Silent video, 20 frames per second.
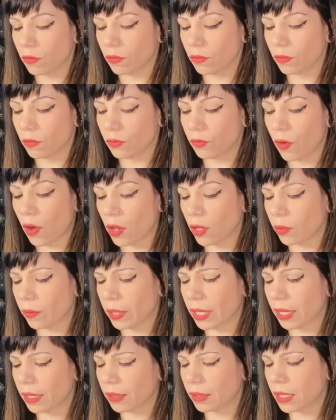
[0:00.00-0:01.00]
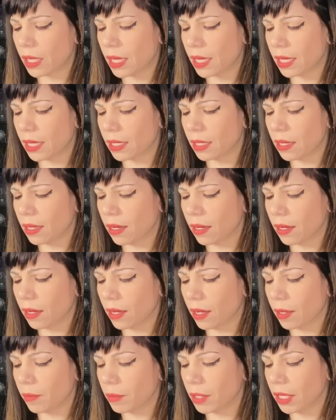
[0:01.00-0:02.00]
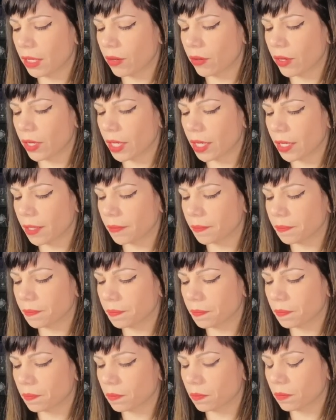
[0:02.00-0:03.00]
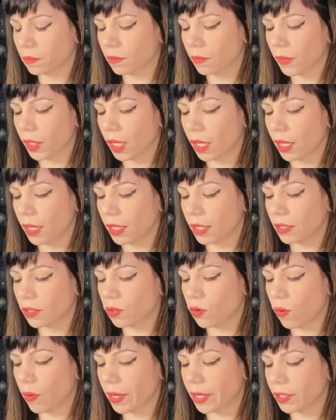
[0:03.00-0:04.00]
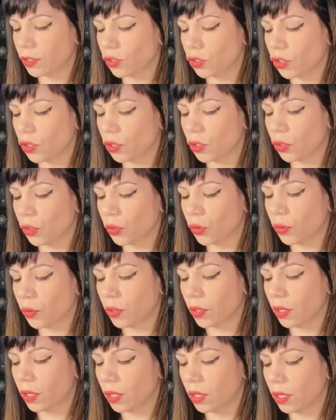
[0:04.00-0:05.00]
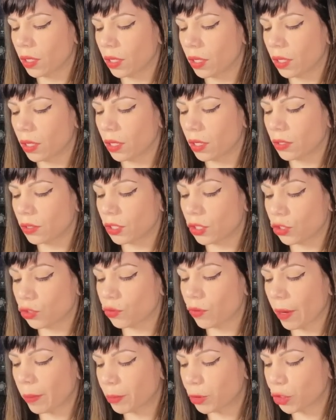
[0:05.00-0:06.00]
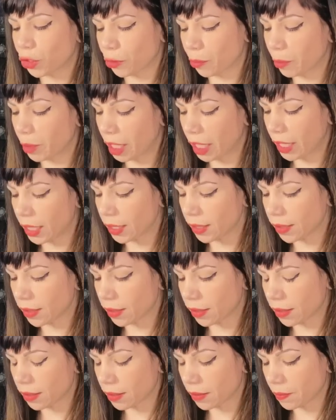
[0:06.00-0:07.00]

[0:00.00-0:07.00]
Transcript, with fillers: following a lead, I'm hearing, is going to disrupt your peace,